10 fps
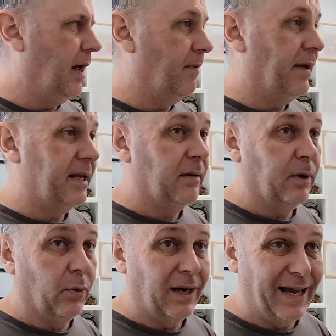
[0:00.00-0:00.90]
They can be
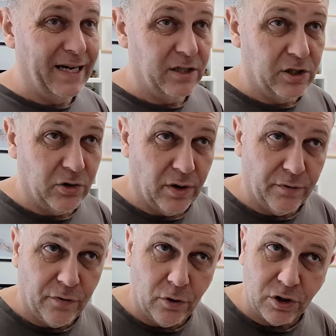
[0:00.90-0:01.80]
related to,
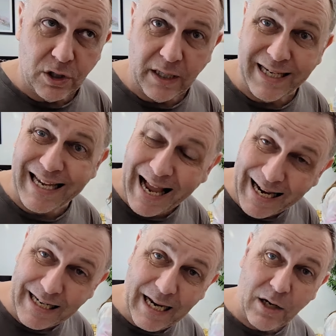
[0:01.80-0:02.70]
unfortunately,
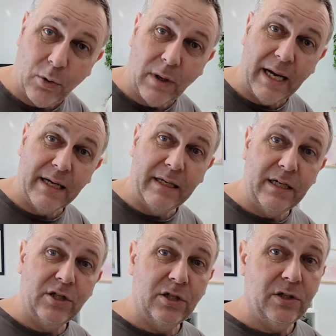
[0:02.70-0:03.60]
cardiac-related
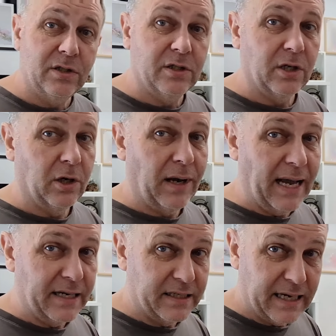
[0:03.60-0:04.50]
issues, so
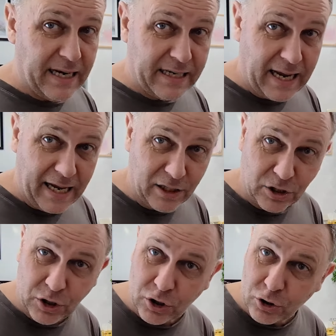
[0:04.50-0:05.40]
heart attack and
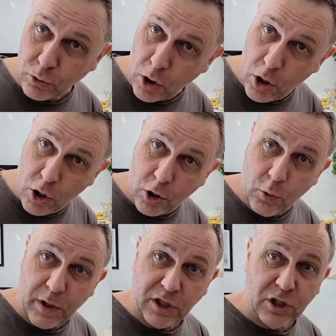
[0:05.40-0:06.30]
stroke,
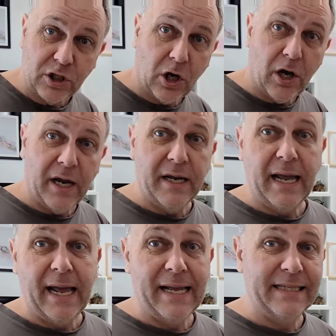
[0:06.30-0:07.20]
which Dyan
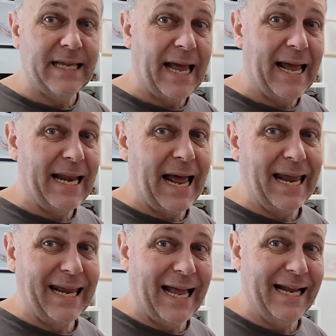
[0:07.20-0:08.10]
has had
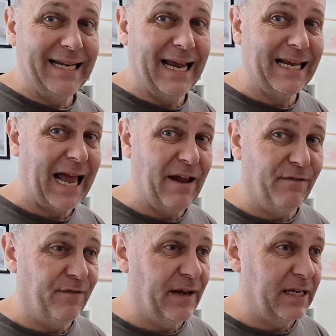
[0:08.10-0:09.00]
a cardiac
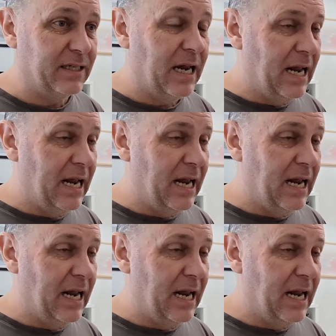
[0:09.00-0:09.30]
event